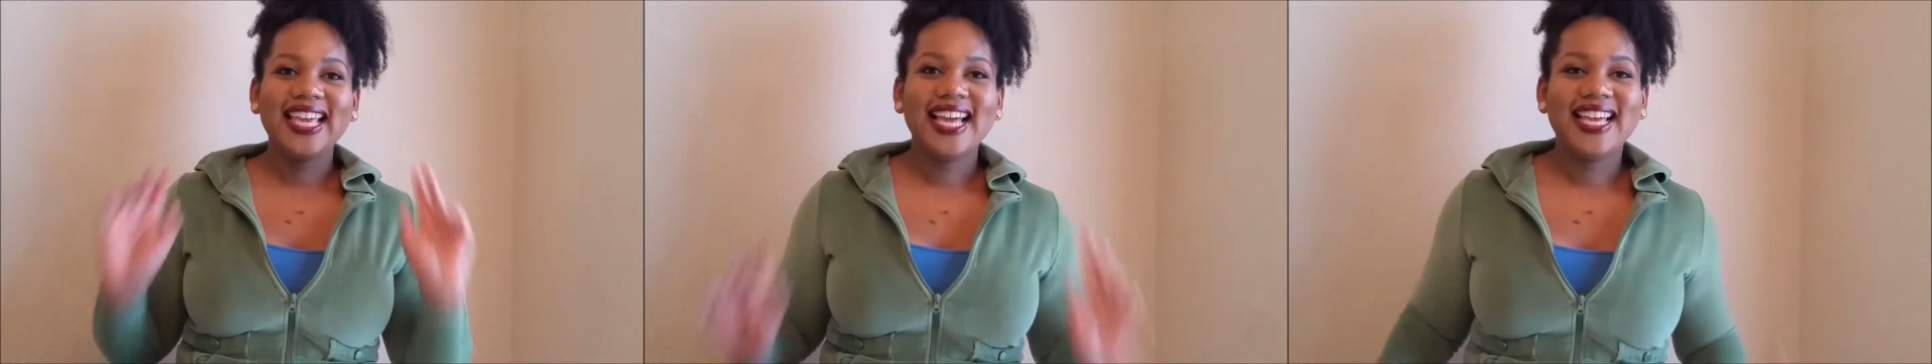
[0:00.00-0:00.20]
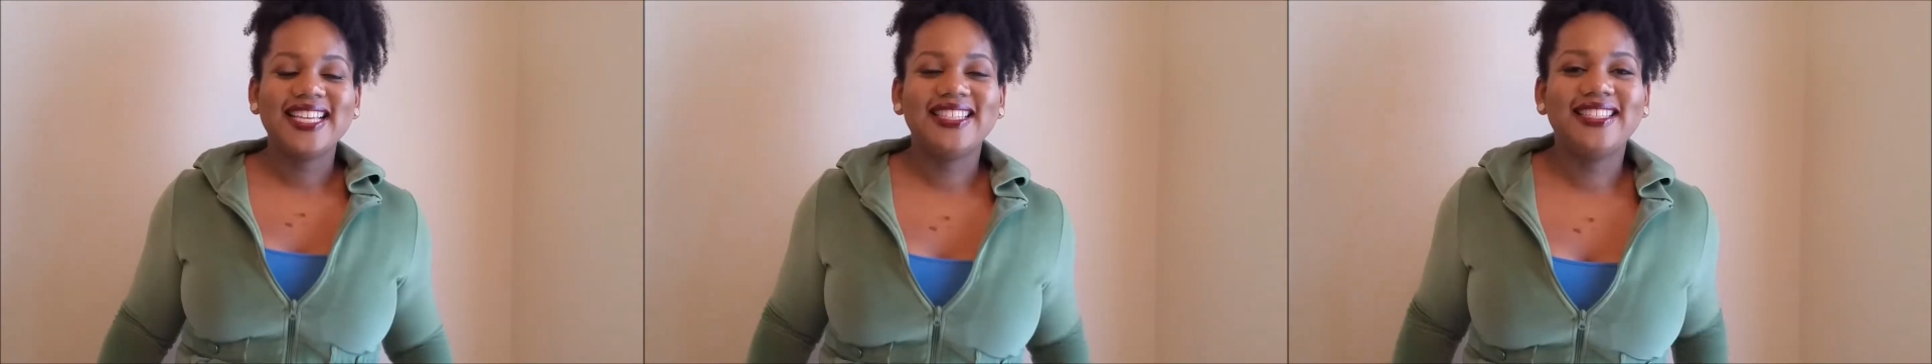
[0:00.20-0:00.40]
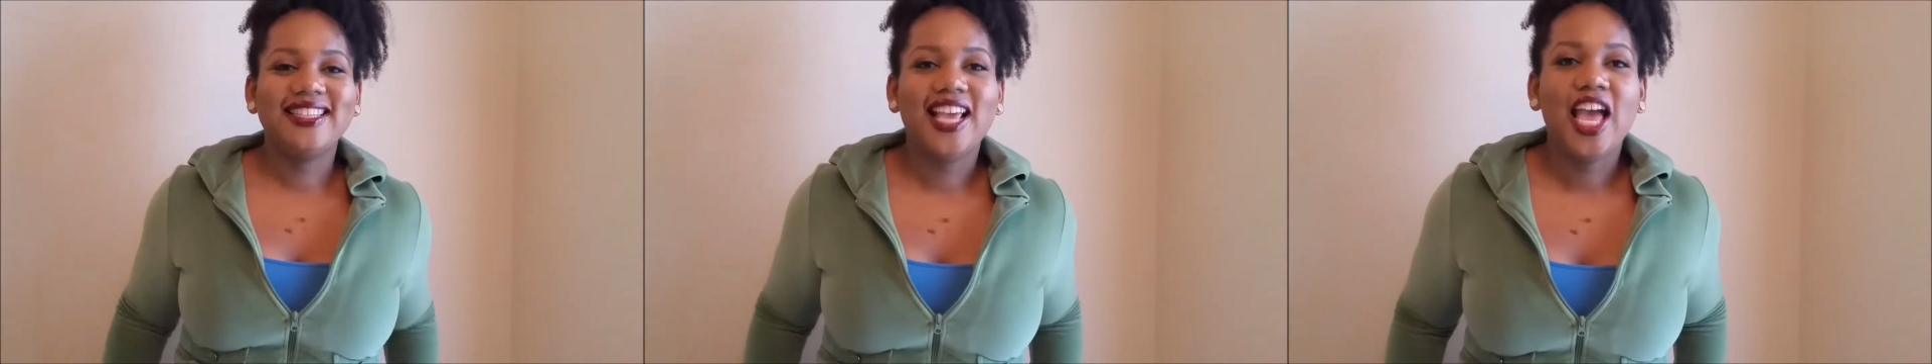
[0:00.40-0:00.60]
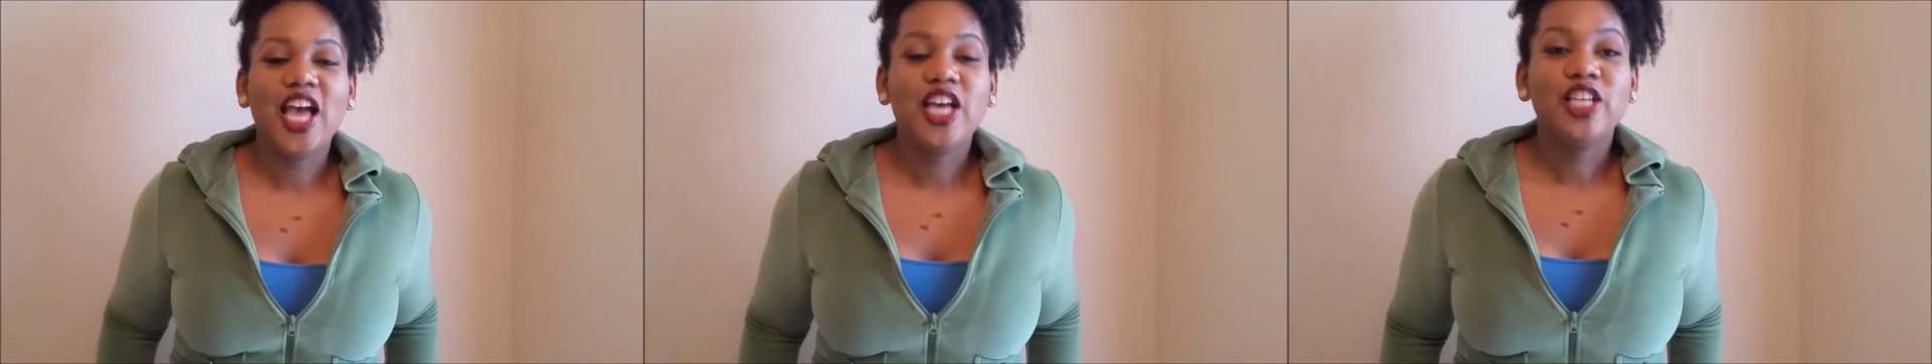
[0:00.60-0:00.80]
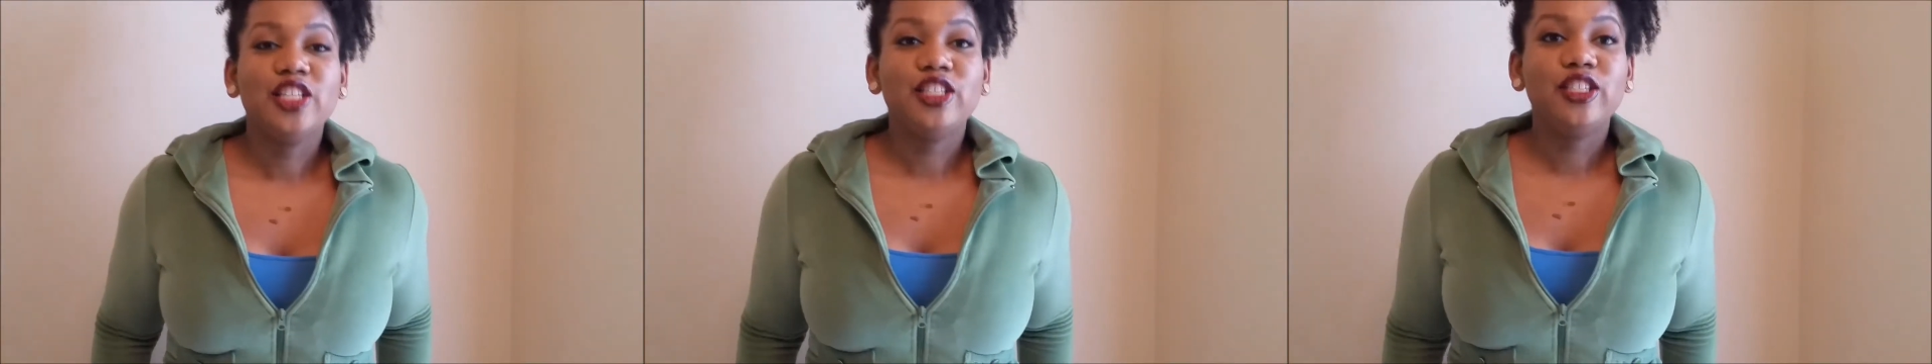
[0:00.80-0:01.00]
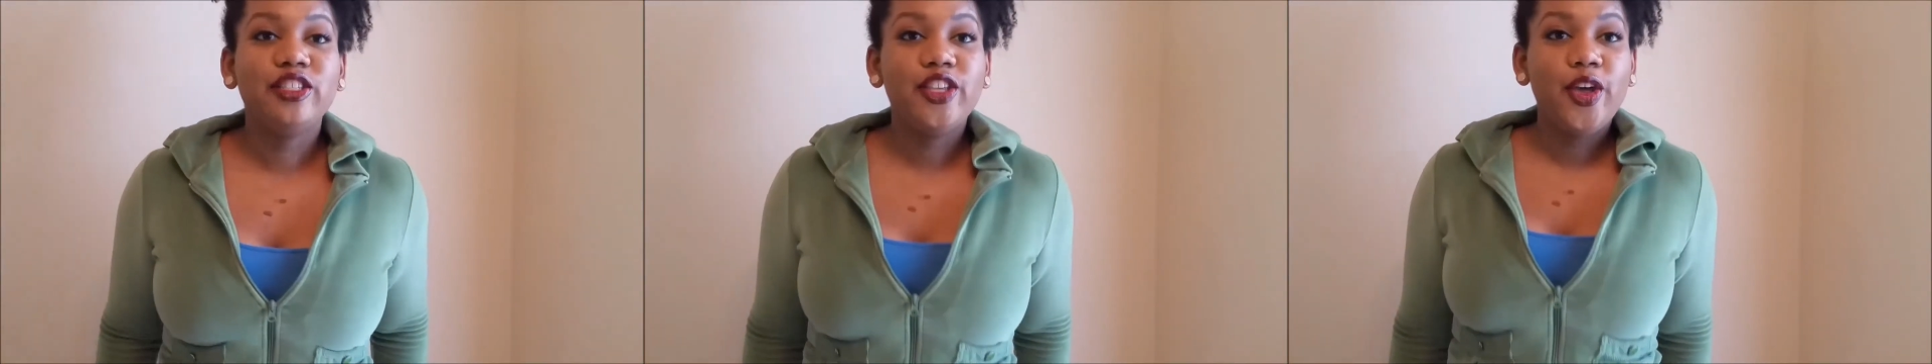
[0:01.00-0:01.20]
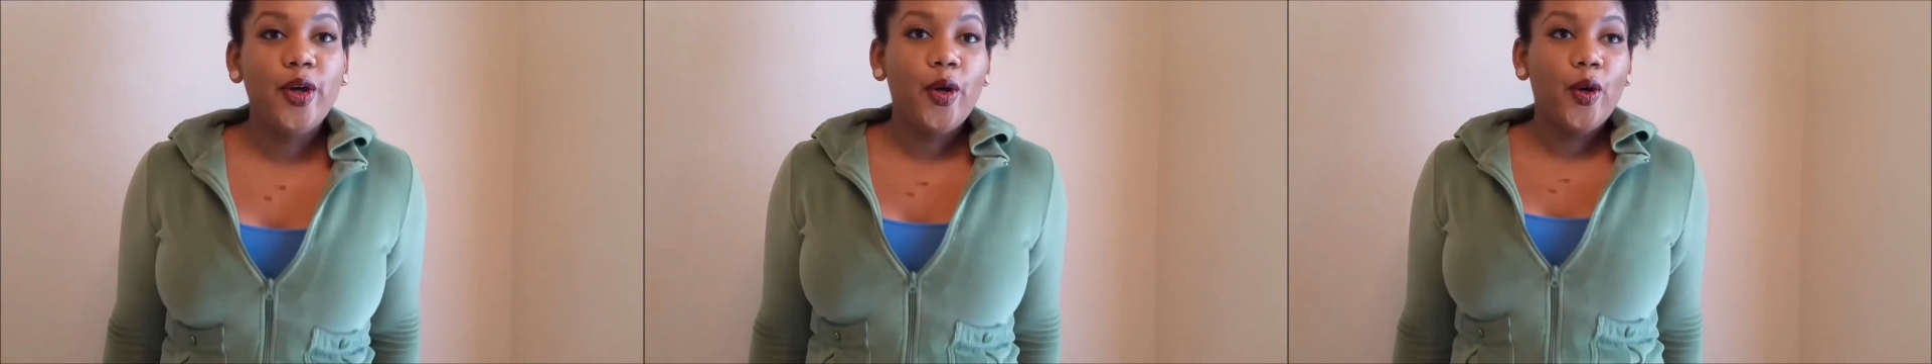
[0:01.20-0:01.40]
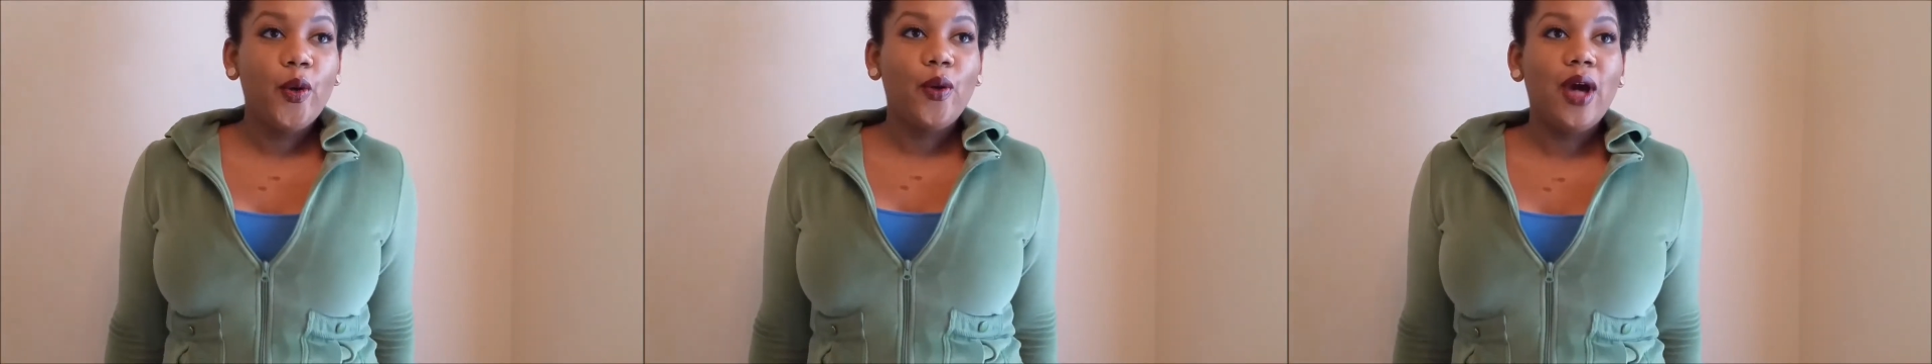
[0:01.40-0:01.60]
guys,
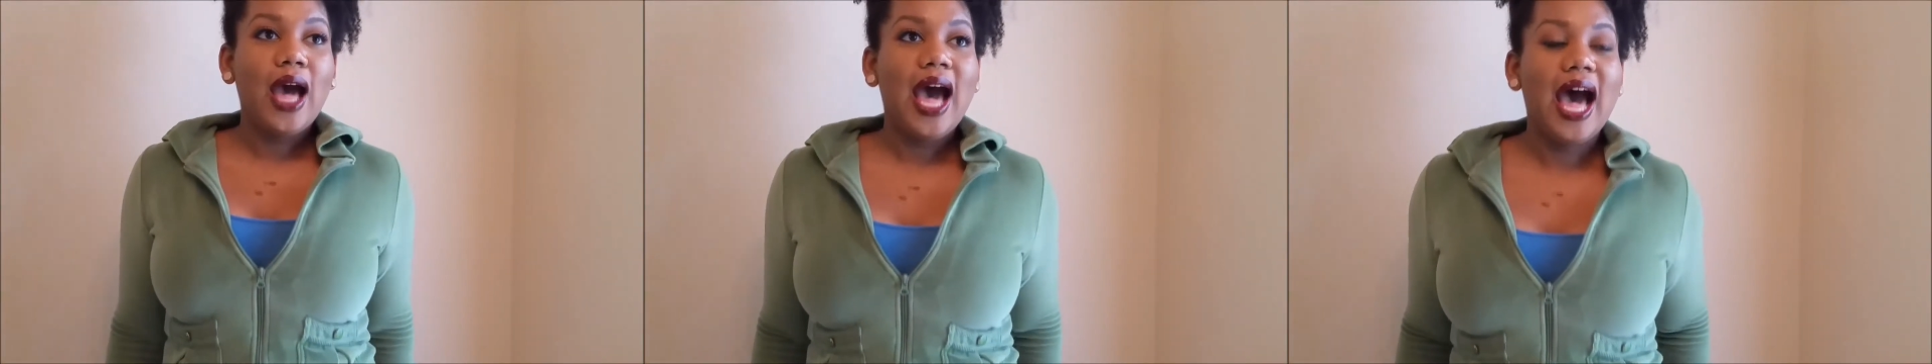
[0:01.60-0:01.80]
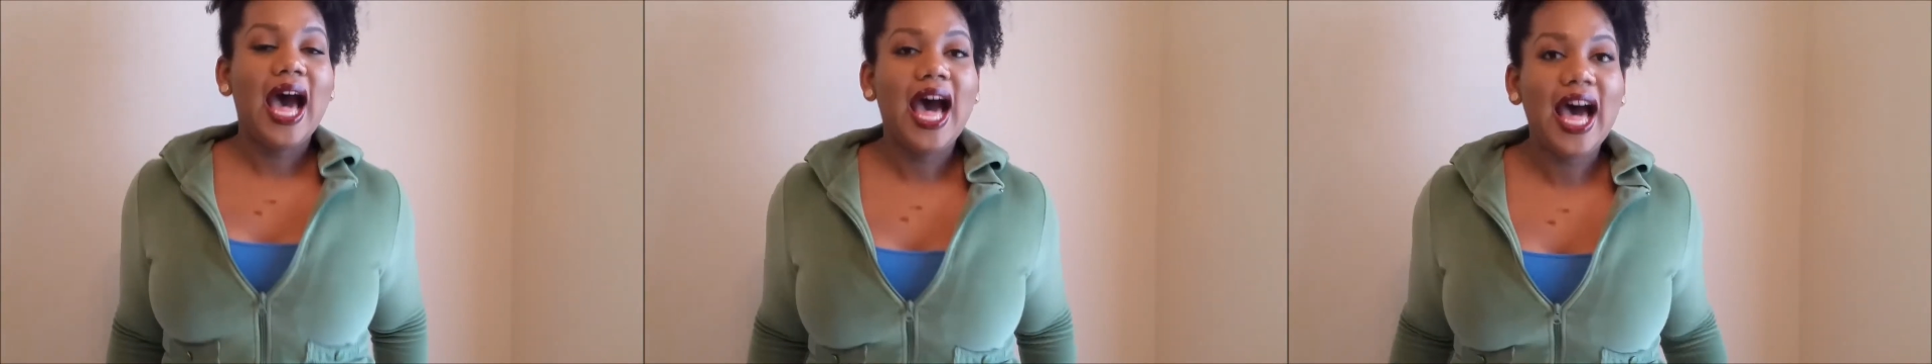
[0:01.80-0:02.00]
so